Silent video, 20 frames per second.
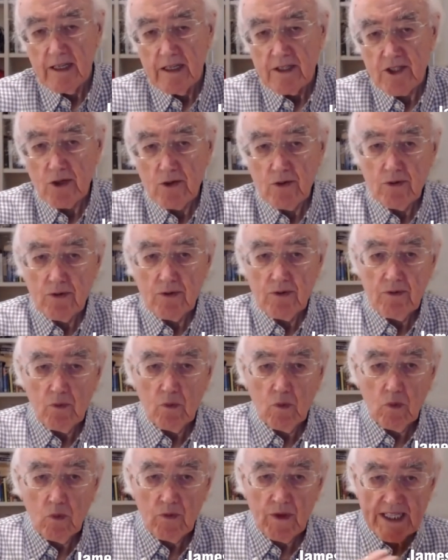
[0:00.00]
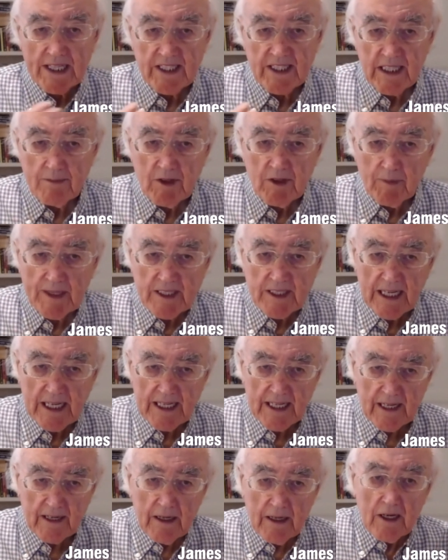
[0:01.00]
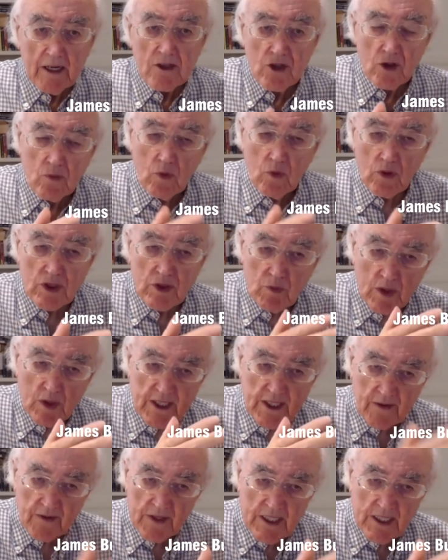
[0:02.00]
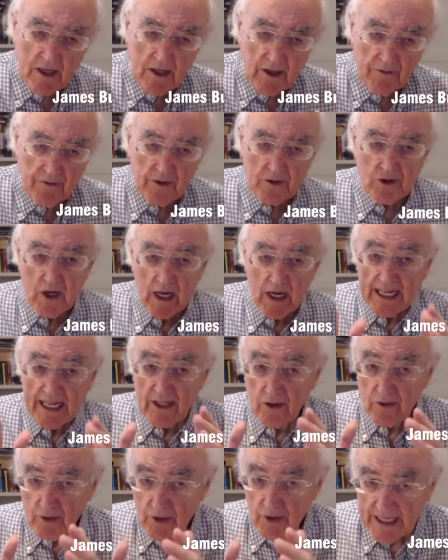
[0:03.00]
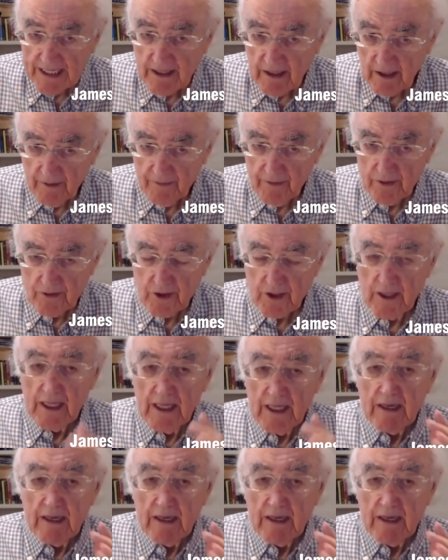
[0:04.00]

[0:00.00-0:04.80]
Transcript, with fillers: So they seem to be tending towards wanting this kind of future and not that kind of future.